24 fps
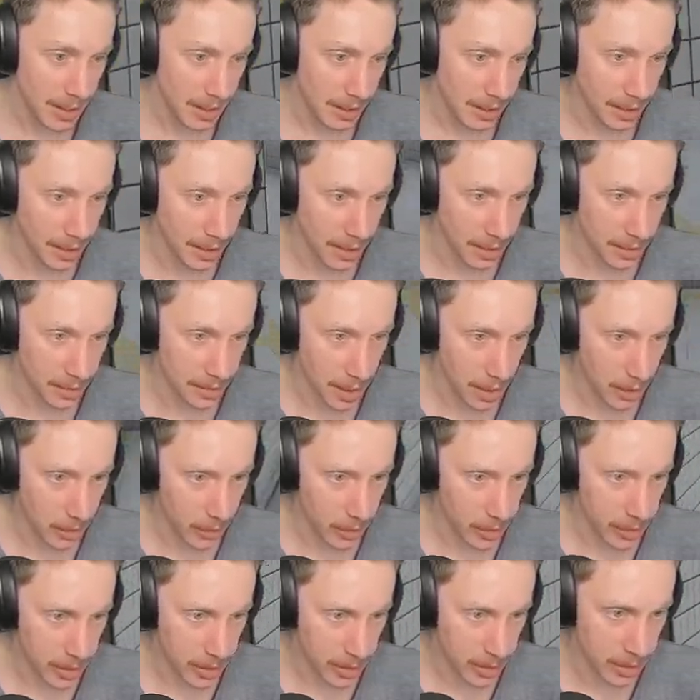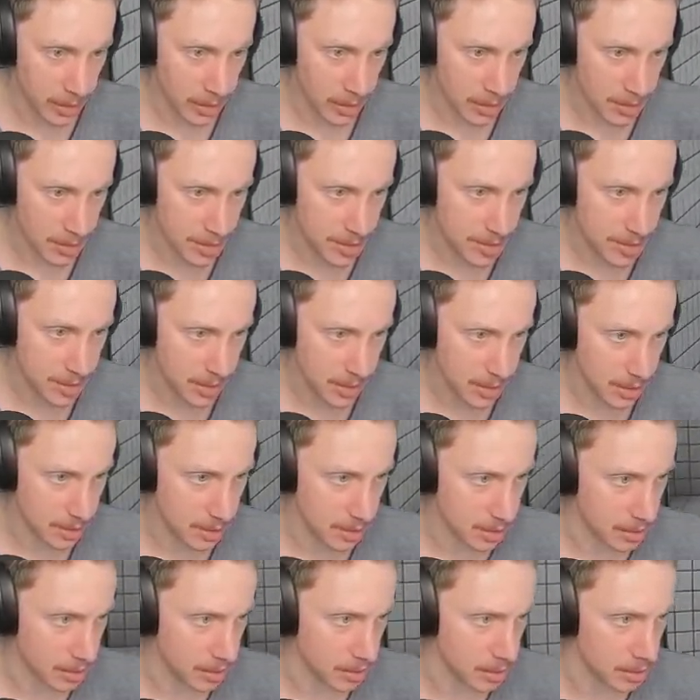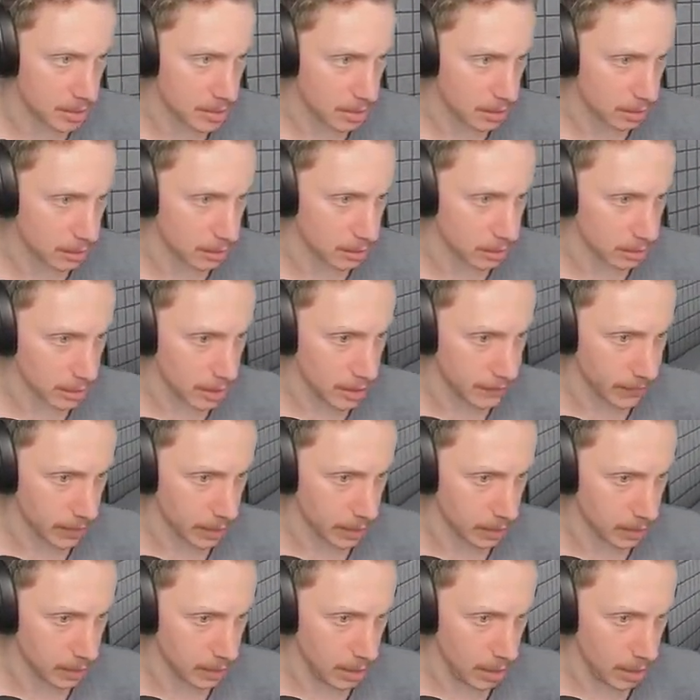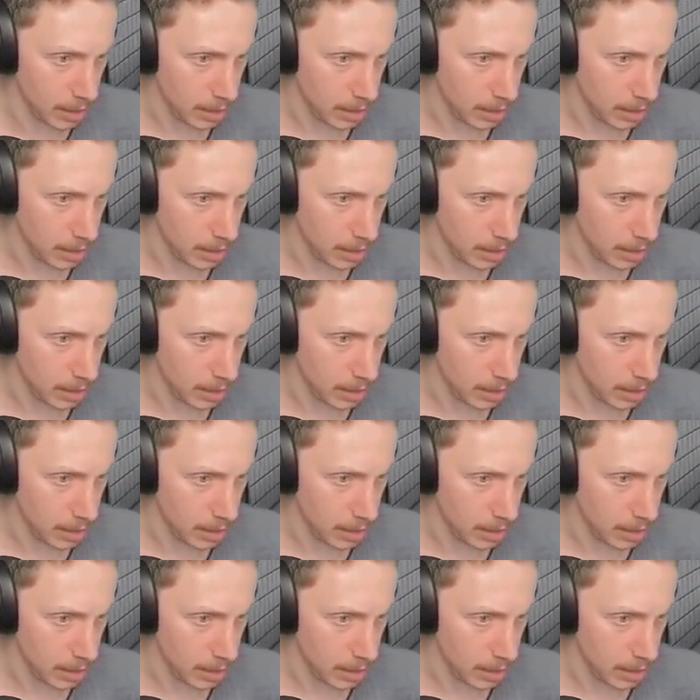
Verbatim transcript: And now we're in the second level.